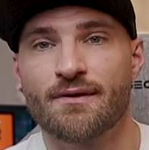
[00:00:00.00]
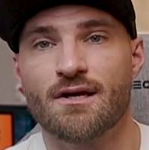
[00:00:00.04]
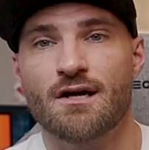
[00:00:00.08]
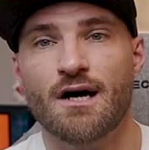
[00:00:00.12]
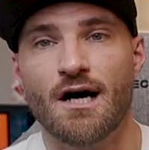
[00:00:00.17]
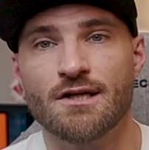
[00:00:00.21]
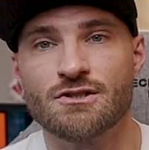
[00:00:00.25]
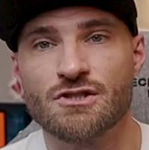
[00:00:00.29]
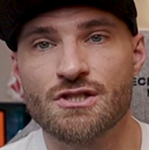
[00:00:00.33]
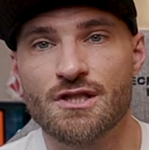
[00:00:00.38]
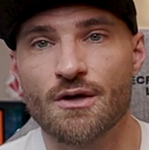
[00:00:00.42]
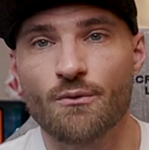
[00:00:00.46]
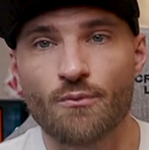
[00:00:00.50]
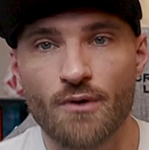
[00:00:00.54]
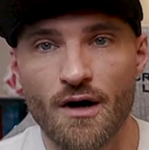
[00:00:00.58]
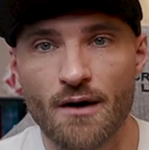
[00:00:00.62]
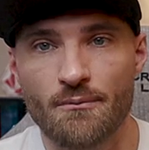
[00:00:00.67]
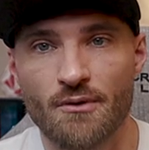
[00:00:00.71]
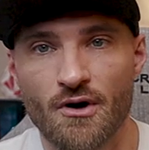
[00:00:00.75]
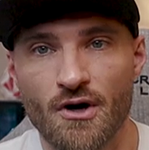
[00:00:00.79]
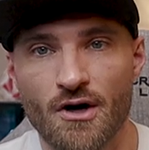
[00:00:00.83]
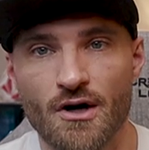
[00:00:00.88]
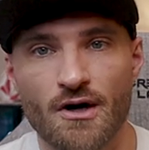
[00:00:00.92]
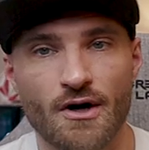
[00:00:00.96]
cuts the
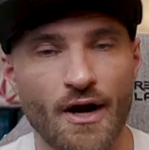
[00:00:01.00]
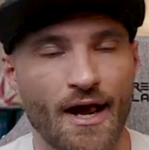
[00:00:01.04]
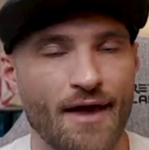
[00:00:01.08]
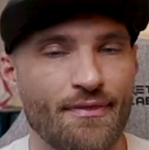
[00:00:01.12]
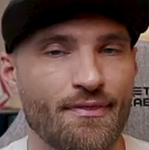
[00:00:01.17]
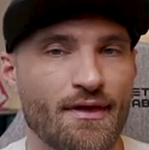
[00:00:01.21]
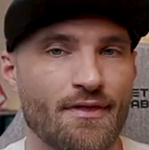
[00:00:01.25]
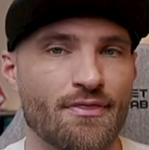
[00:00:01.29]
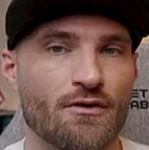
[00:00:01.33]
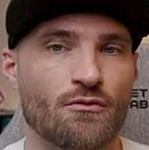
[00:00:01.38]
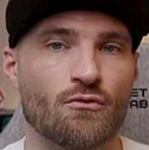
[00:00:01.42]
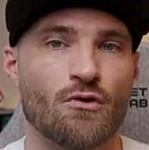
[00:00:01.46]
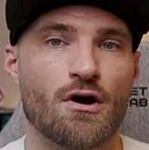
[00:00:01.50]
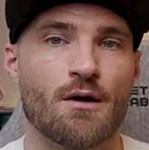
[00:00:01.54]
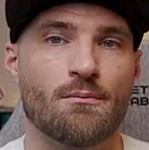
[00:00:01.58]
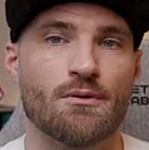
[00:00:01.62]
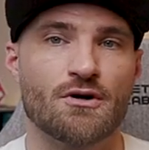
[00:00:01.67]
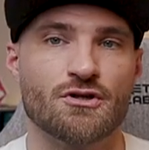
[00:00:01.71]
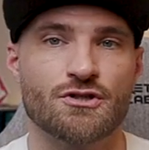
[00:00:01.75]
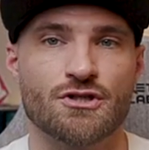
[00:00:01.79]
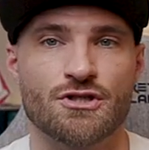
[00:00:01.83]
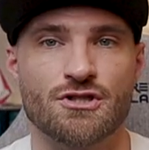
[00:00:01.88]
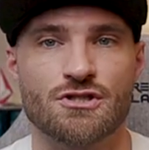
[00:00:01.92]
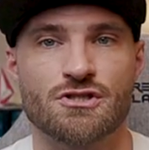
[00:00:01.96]
rubber, and then the
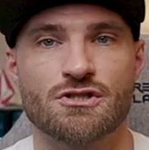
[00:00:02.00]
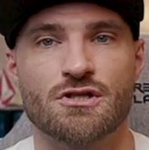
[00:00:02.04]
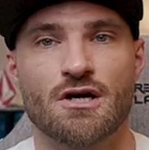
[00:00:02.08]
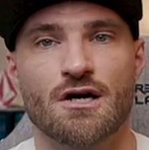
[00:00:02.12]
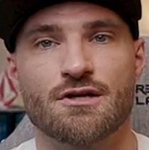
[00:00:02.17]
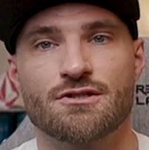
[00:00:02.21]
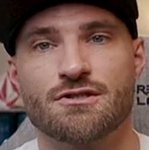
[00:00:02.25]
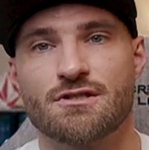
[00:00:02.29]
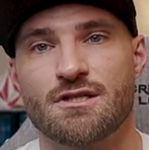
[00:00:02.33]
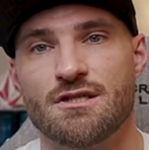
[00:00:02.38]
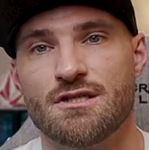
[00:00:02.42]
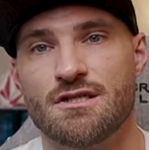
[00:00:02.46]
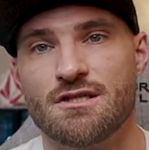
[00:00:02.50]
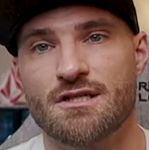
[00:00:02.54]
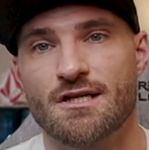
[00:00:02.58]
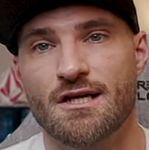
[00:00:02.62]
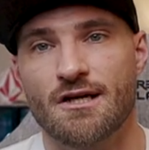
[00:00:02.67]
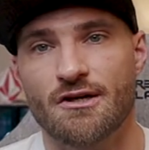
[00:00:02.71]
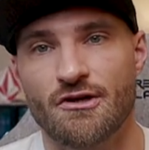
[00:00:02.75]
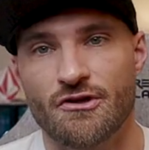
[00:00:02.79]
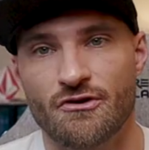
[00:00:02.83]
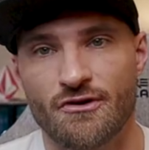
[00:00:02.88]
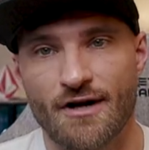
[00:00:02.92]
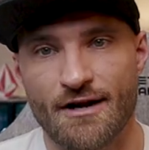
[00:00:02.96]
rubber just starts to
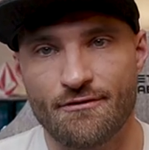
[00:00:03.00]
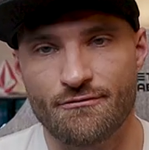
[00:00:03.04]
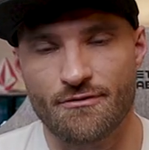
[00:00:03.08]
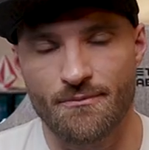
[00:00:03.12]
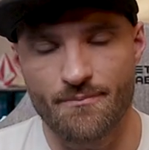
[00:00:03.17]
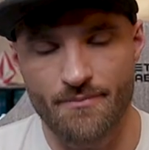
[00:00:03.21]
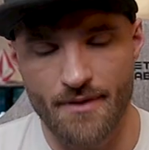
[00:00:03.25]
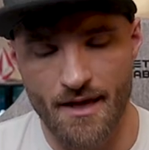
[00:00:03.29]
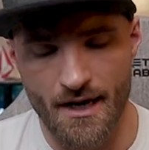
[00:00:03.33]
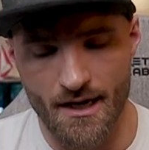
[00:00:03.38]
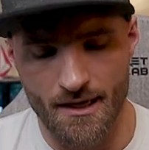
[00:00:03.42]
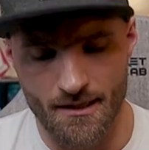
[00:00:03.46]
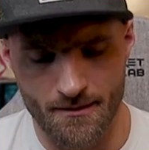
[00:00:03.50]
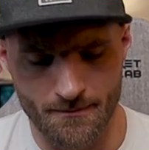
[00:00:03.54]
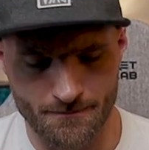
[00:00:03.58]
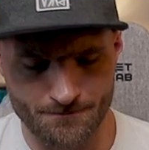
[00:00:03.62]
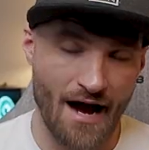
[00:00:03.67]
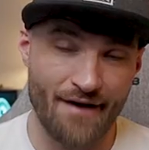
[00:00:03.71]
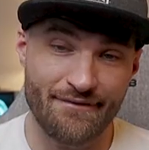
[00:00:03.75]
deteriorate from there.